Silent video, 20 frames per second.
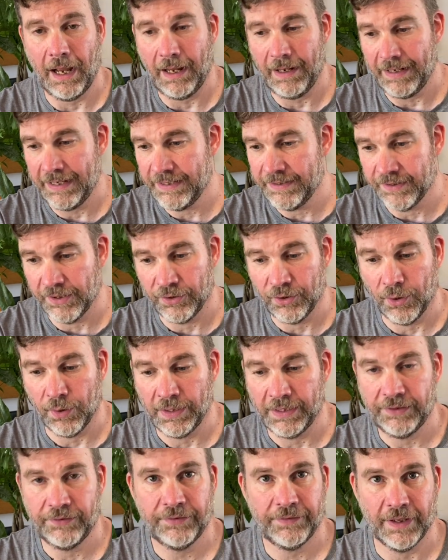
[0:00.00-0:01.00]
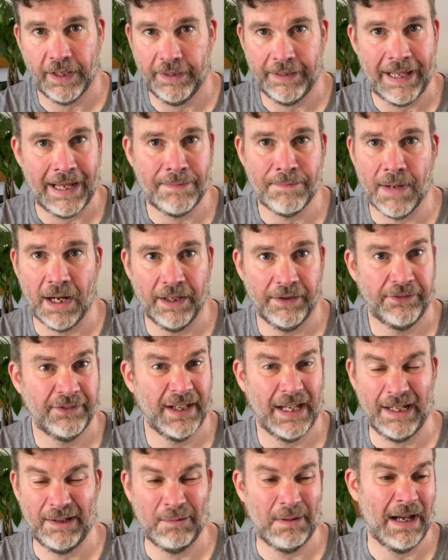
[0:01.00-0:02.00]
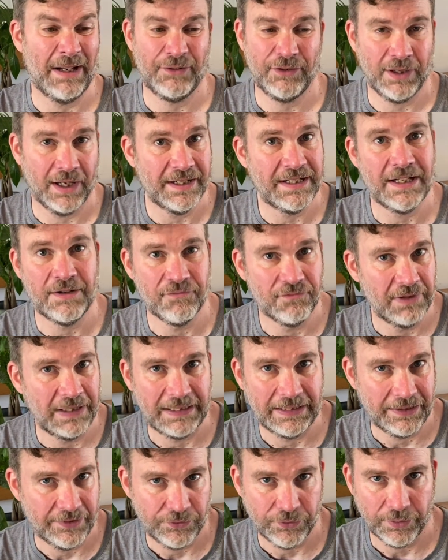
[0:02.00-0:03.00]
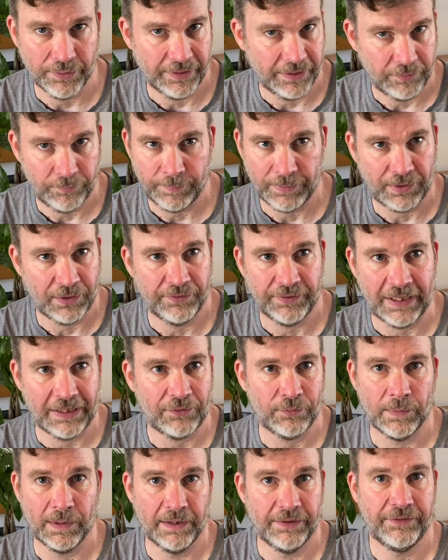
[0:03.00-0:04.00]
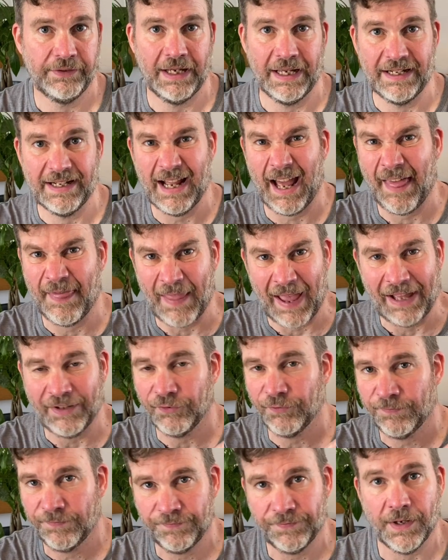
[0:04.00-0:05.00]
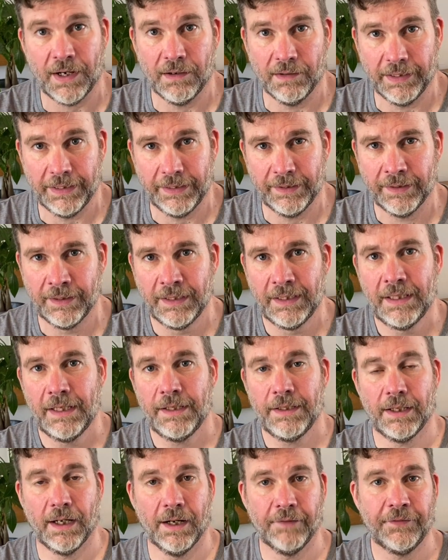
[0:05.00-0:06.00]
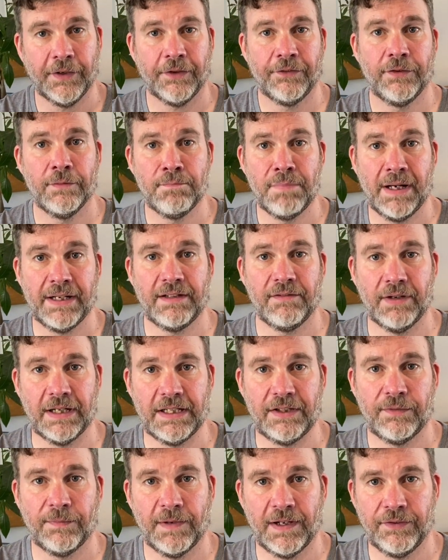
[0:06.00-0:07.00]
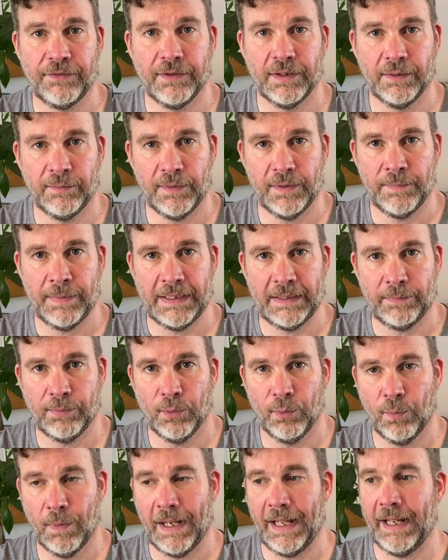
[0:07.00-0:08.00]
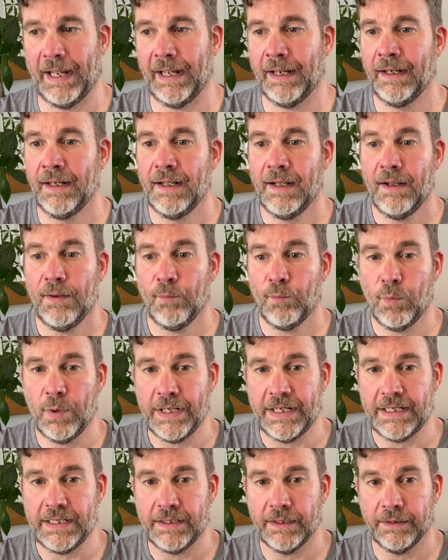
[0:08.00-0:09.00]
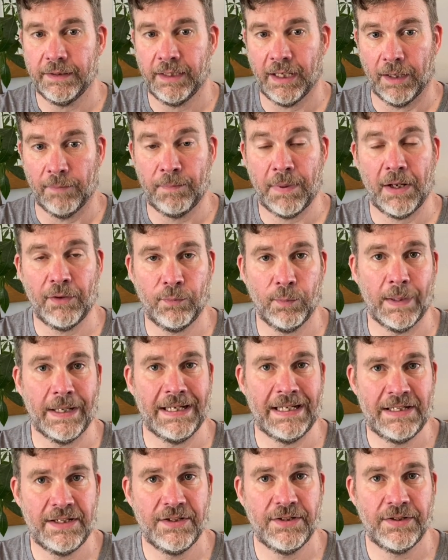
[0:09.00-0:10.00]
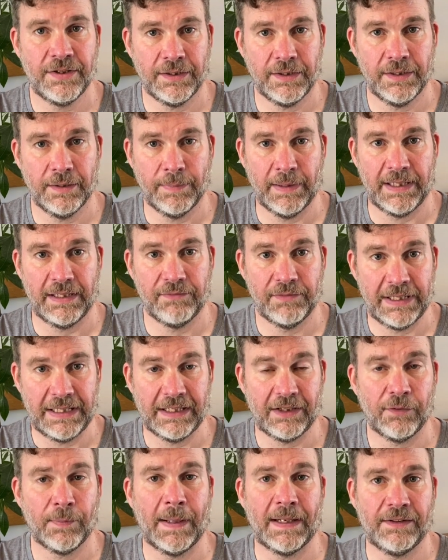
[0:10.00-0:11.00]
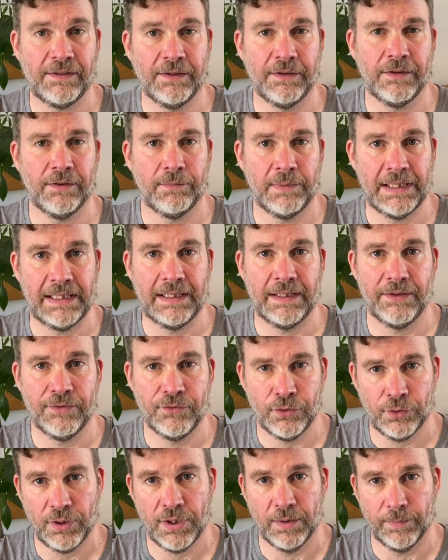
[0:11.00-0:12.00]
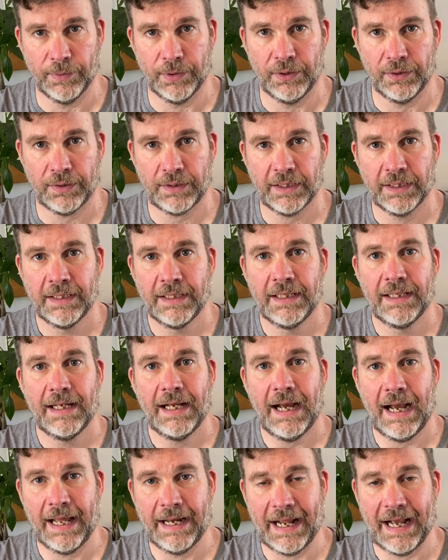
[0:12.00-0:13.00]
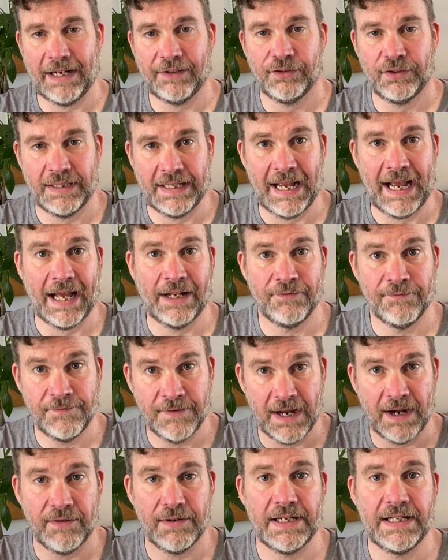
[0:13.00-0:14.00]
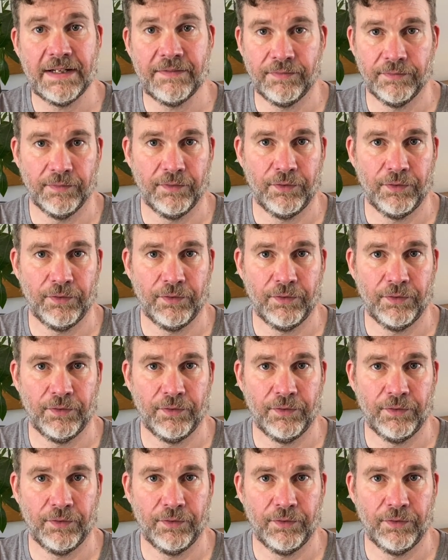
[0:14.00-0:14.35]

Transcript: in the knowledge that they might say, actually, I didn't really enjoy this because X, Y, and Z, and that's fine. You know, I've done some buddy reads recently with people where we, you know, both went into the buddy read expecting to really enjoy the book and actually had very different